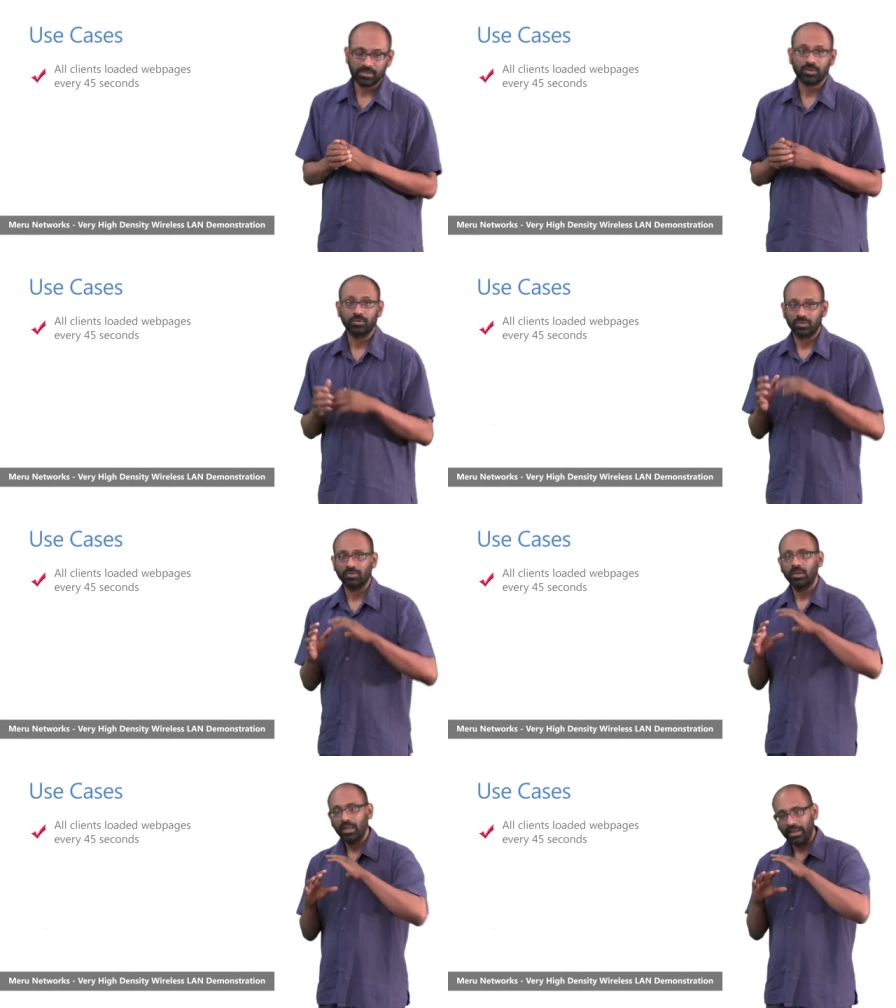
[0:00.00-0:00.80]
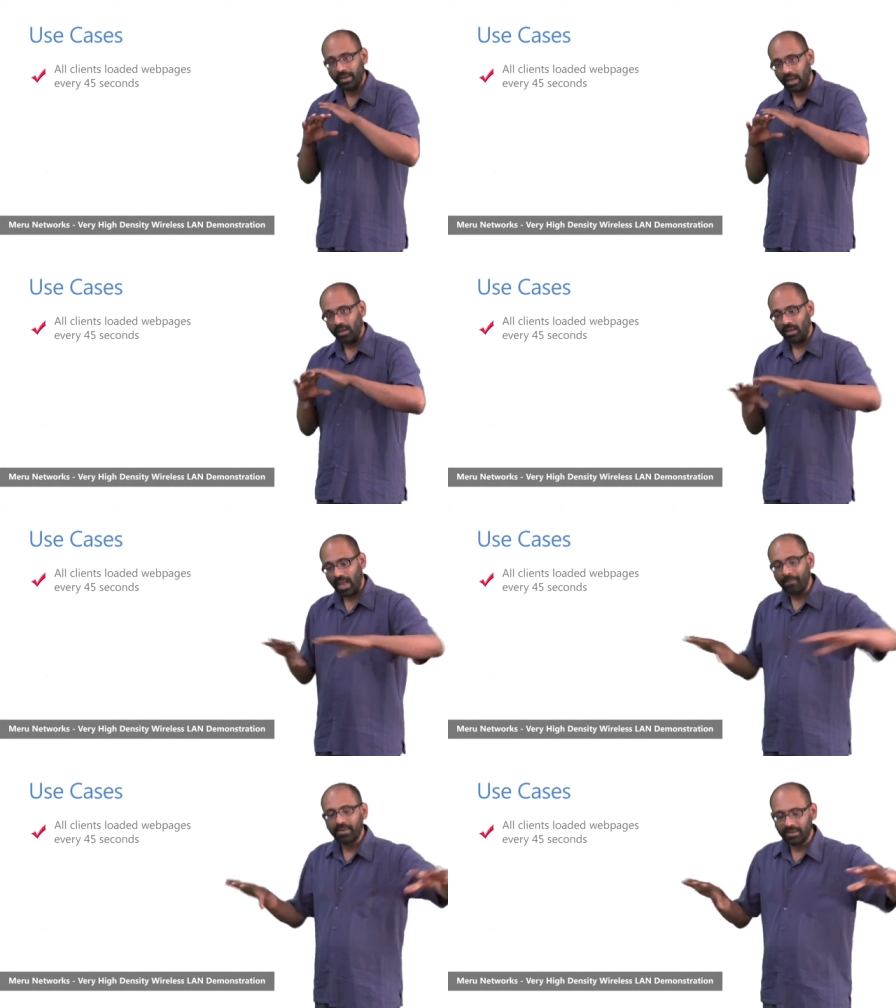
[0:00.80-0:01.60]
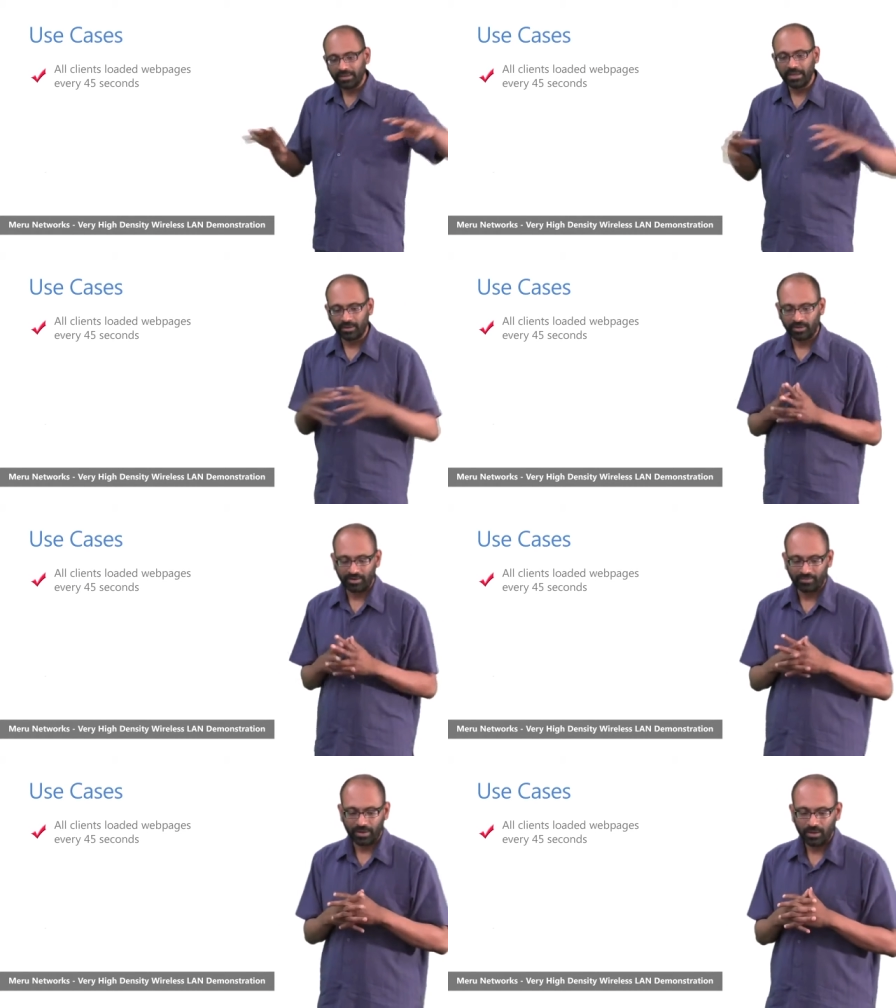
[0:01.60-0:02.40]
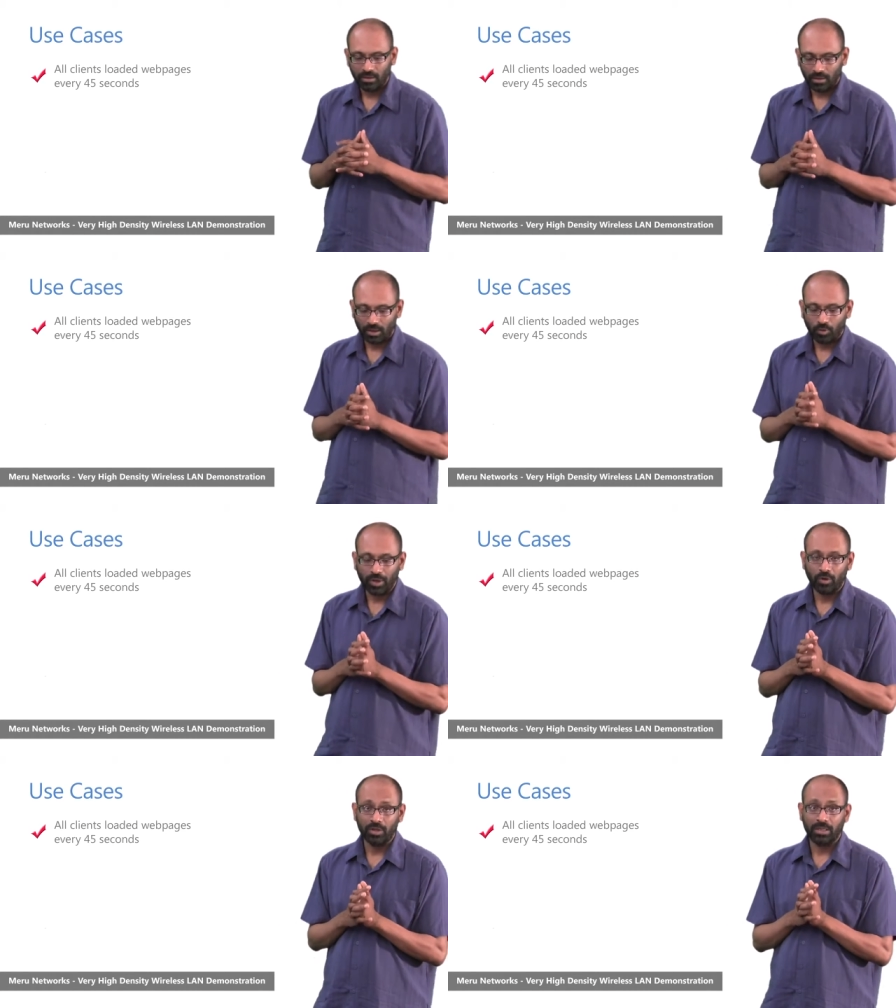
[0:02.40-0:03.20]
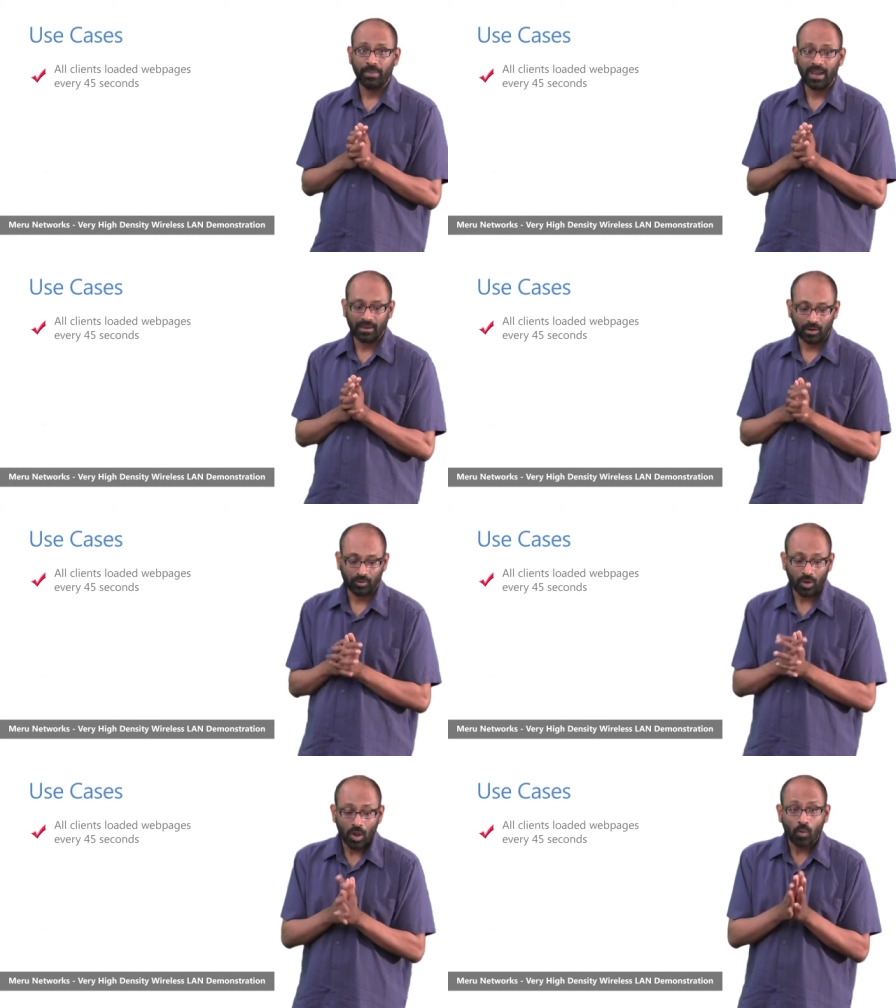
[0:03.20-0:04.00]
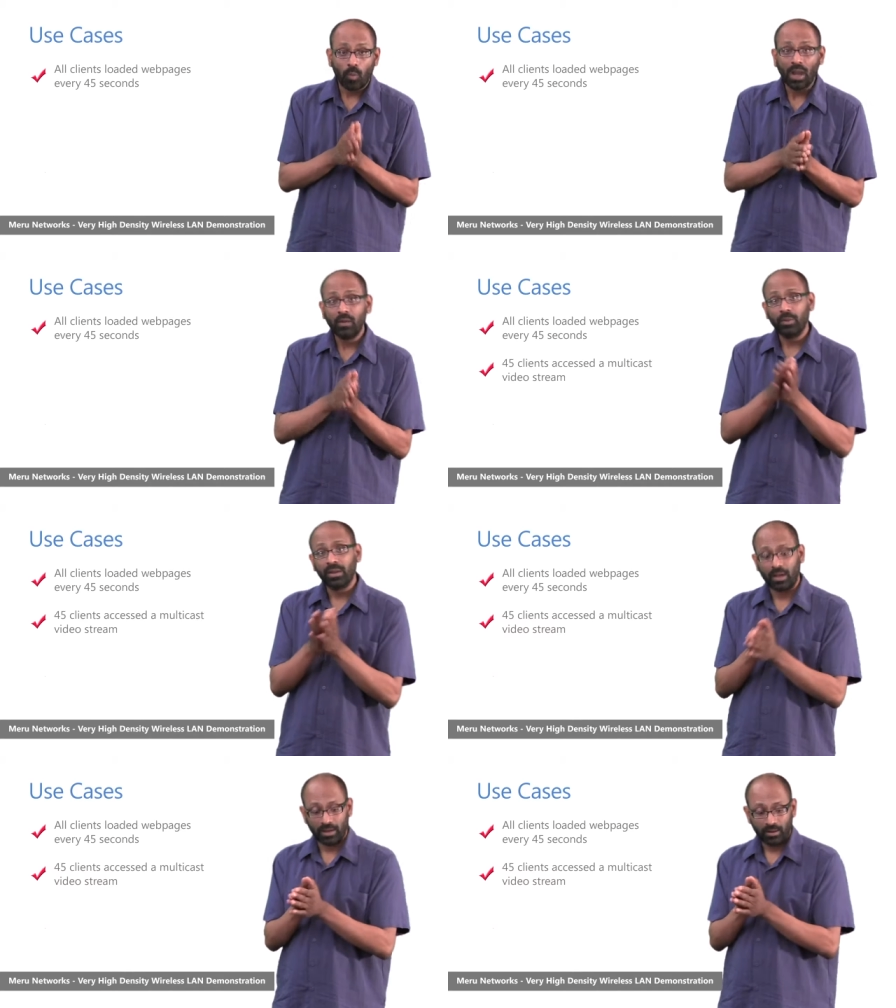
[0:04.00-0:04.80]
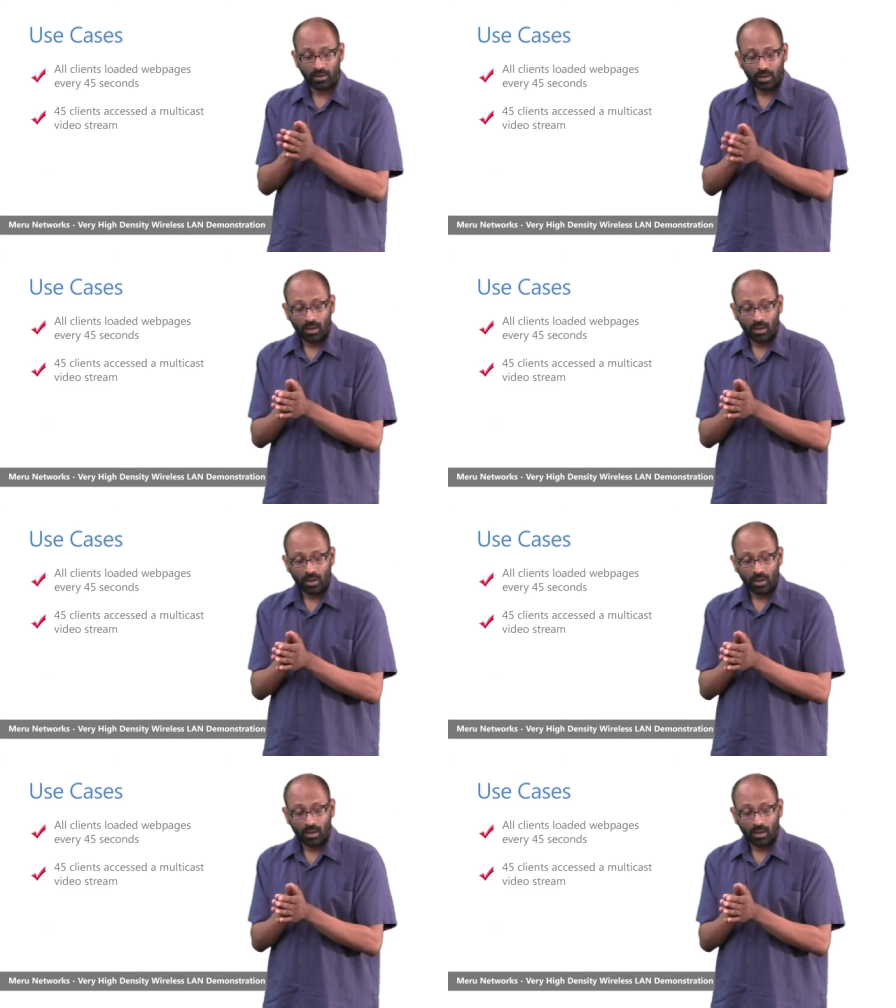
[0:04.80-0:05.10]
So, so an uh, ambient data traffic going on in the background while we run